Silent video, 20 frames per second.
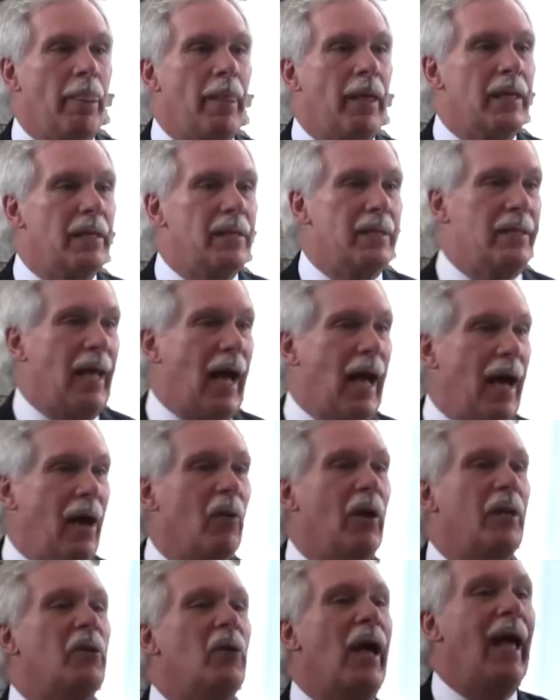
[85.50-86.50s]
is now,
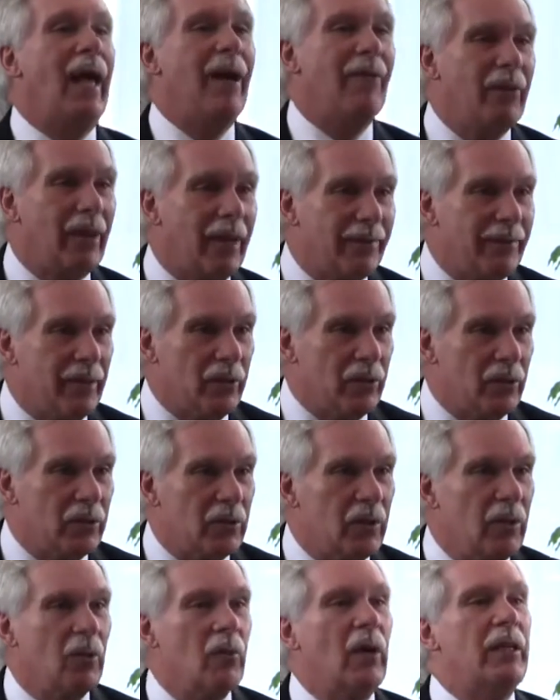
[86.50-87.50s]
when you have revenues,
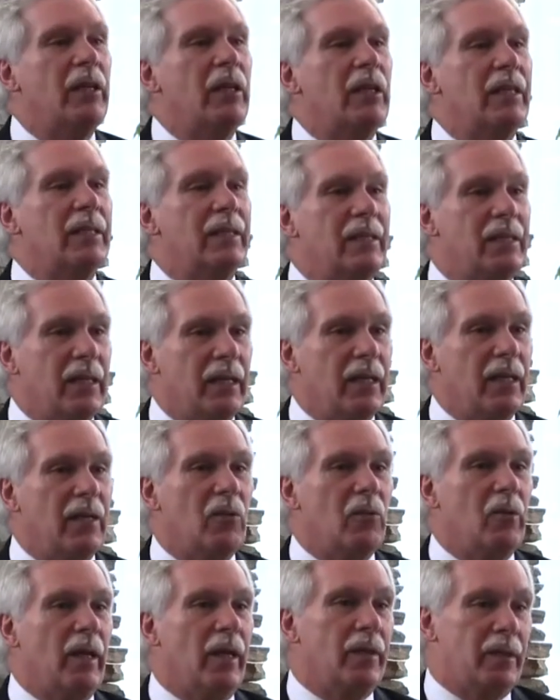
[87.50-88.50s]
when you can deal
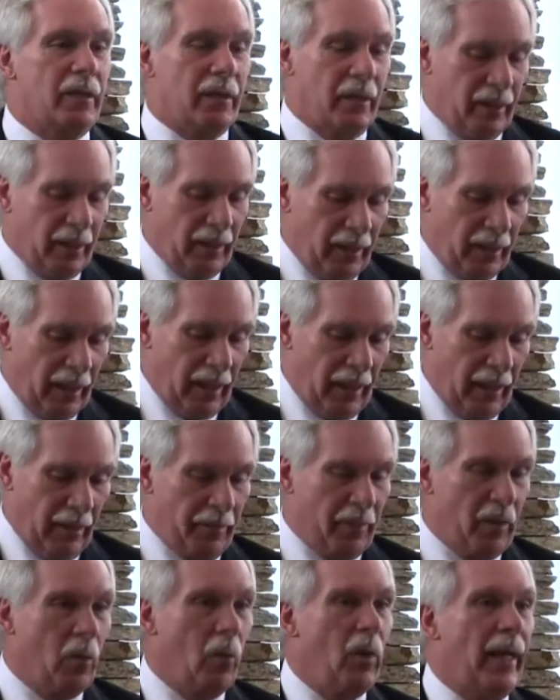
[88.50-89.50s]
with
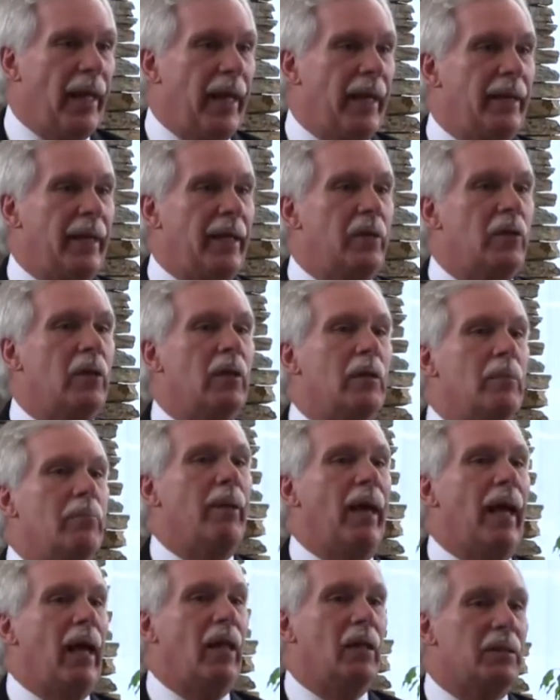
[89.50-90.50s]
the way that you can
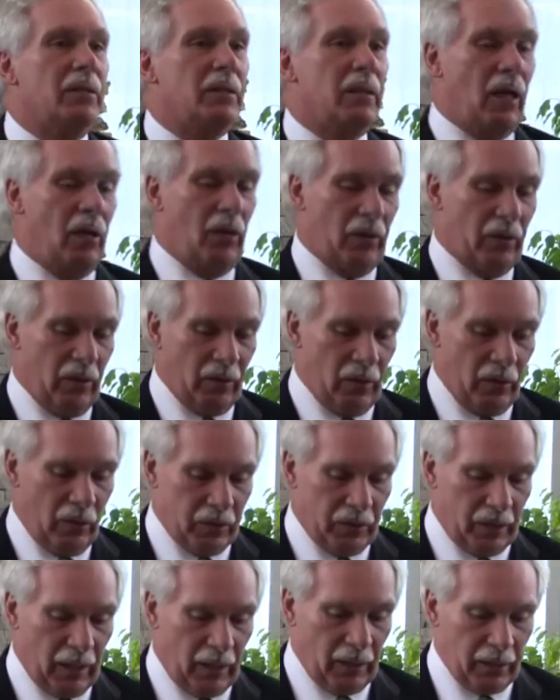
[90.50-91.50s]
balance out those
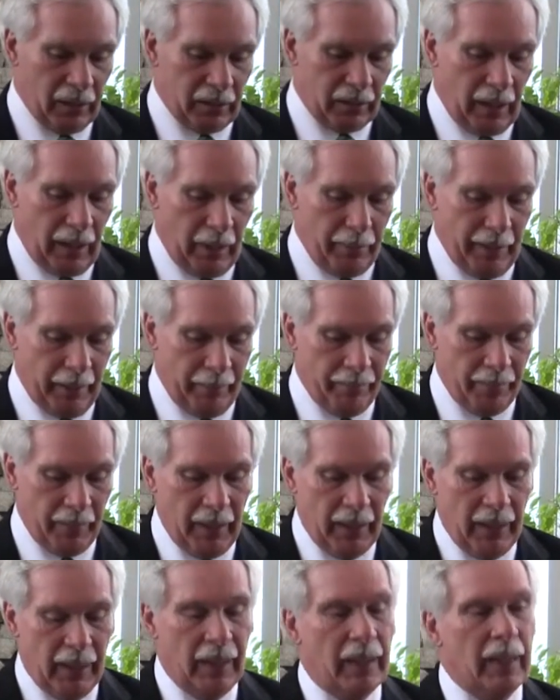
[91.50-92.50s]
dollars coming.
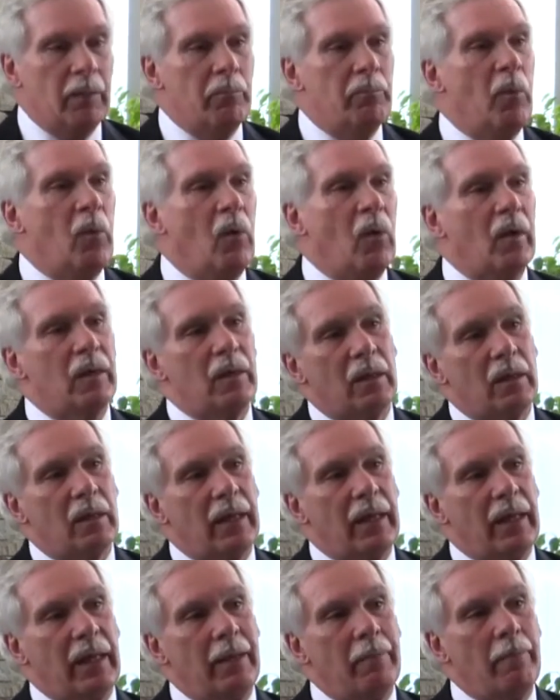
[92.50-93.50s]

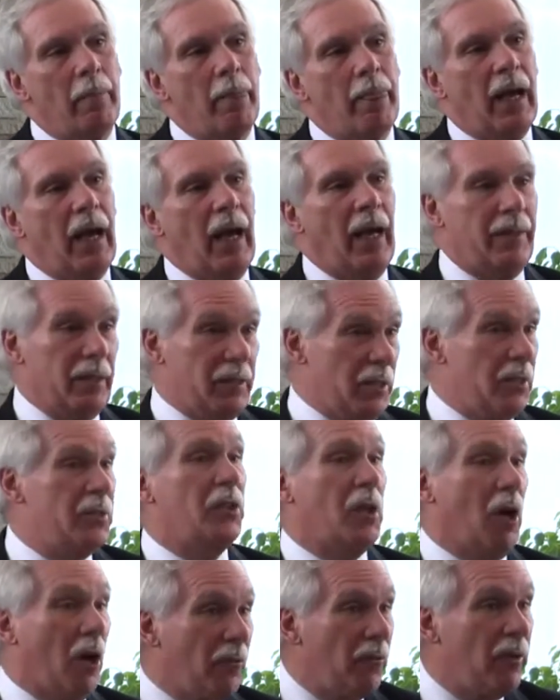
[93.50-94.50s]
Importantly, on the
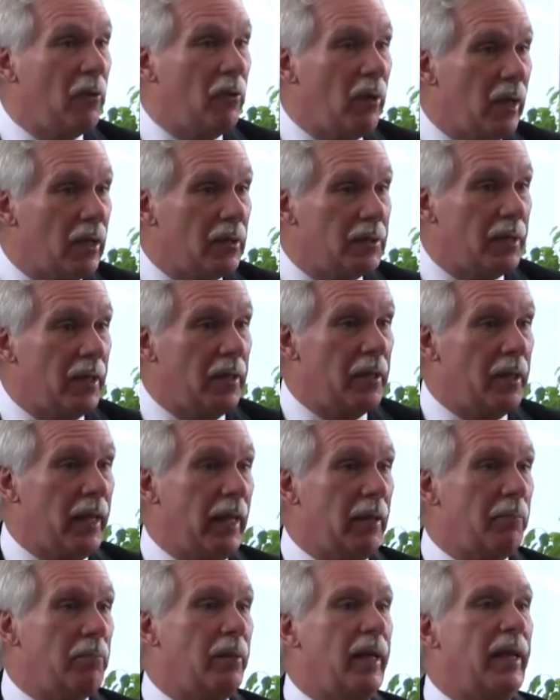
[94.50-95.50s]
discovery wells that are
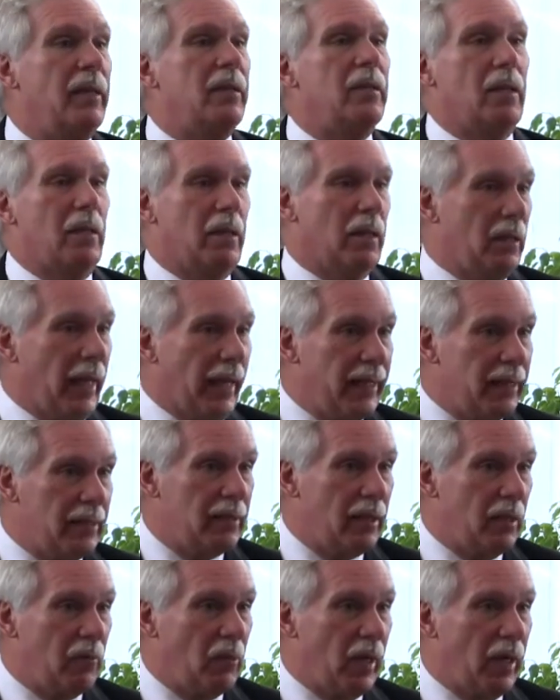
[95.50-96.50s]
taking place, the
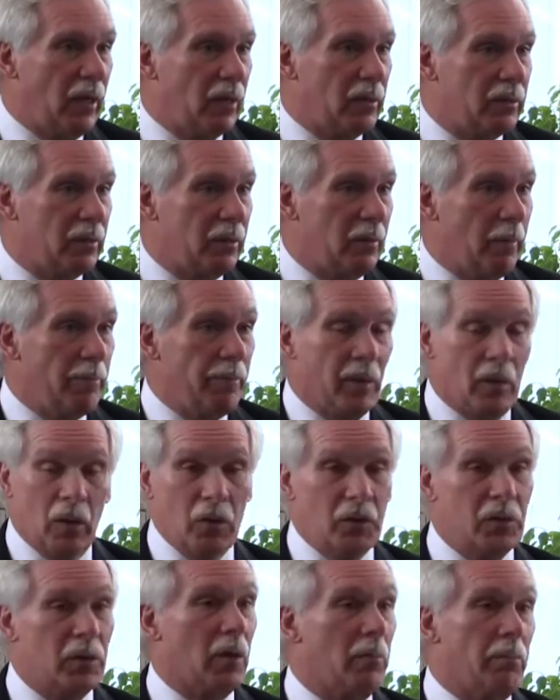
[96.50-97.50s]
legacy wells,
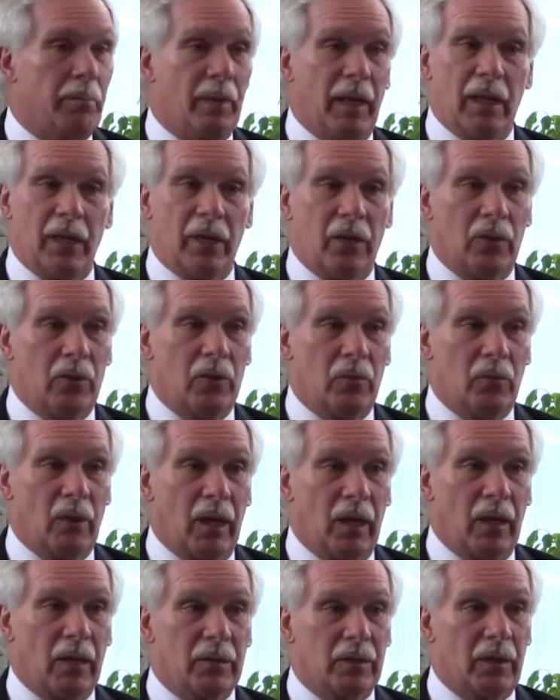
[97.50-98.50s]
those are big, huge
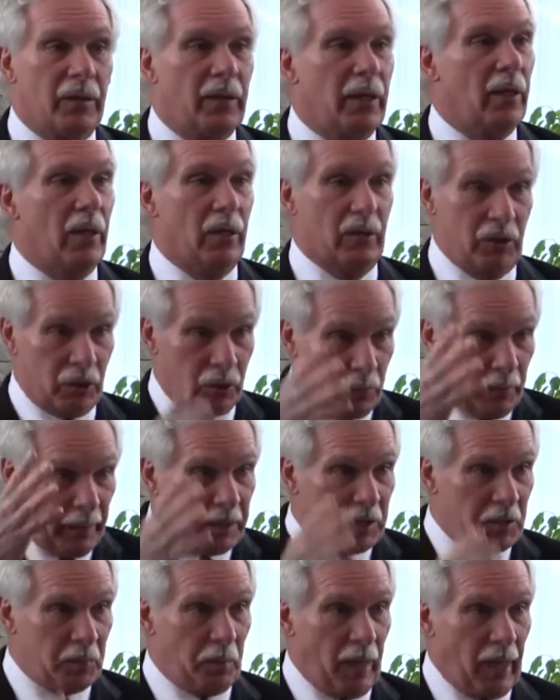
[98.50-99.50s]
wells, and they're in a sweet
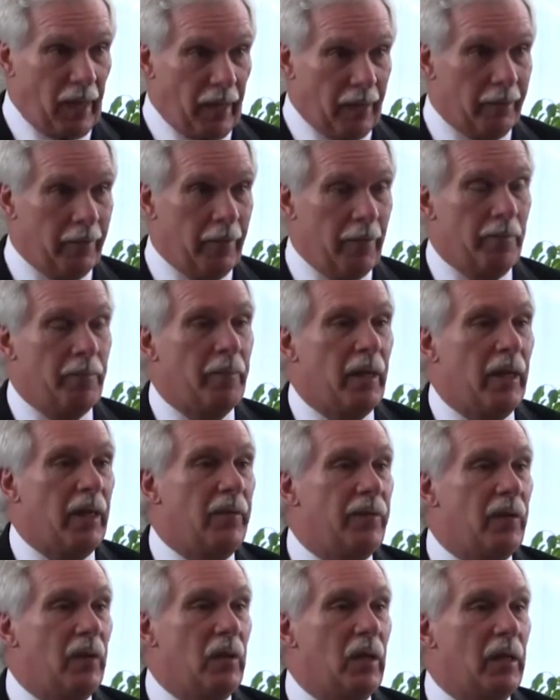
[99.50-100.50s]
spot.
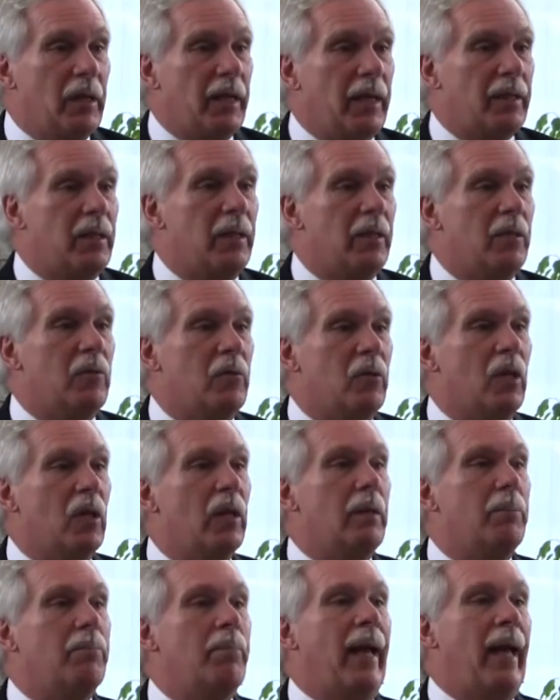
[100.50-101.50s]
If you look at the
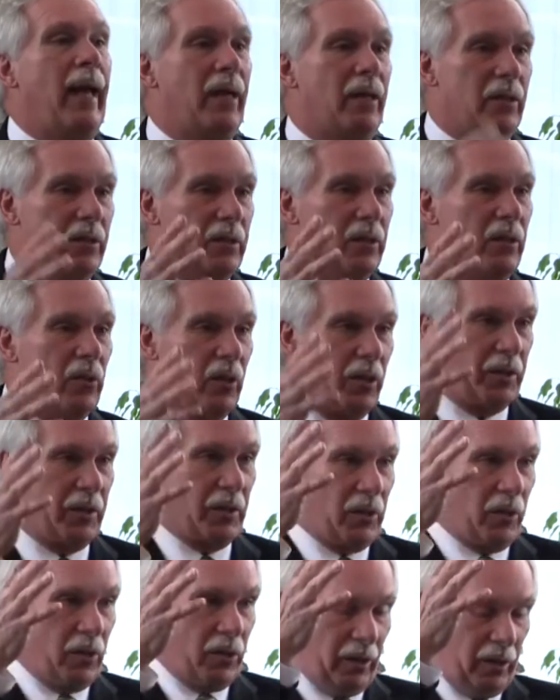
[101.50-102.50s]
drilling patterns in North
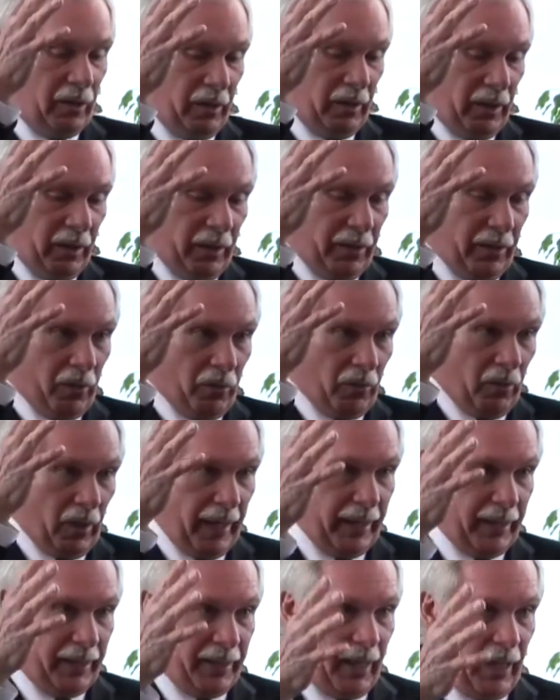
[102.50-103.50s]
Dakota, they're
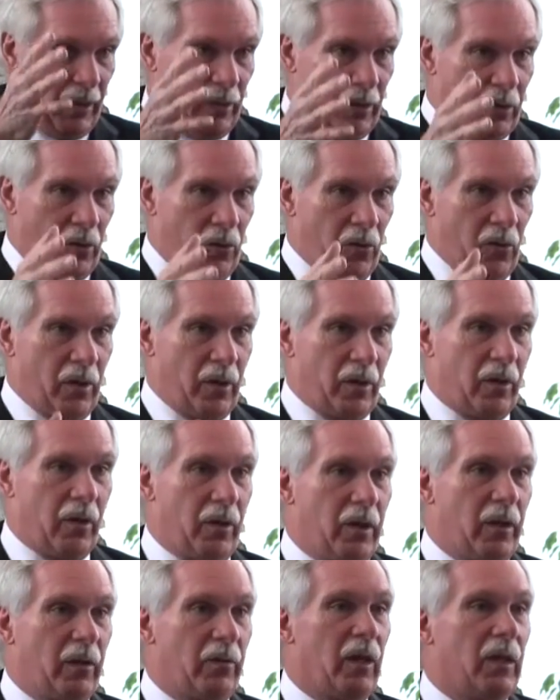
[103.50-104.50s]
right down a corridor
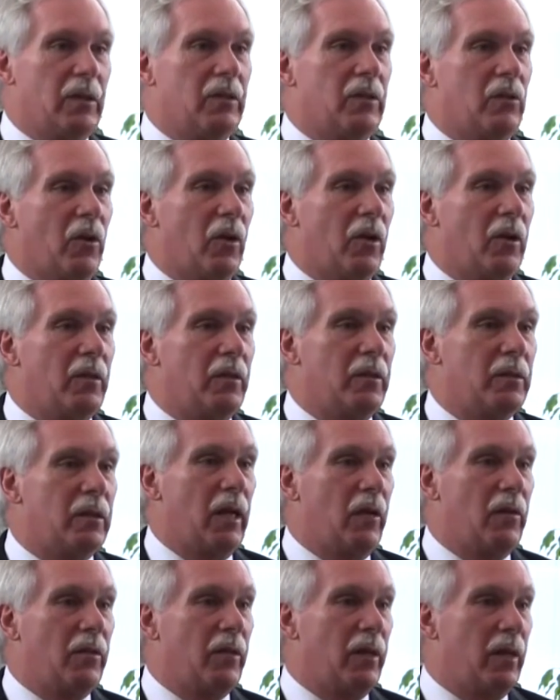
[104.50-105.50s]
that runs north and
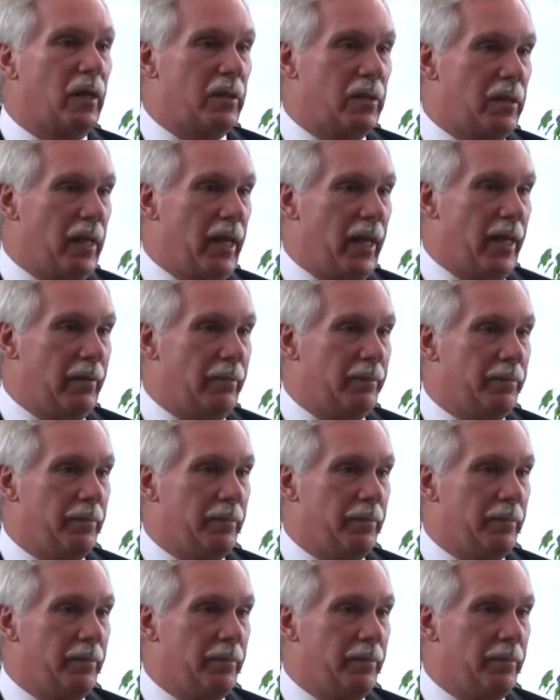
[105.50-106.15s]
south in our state.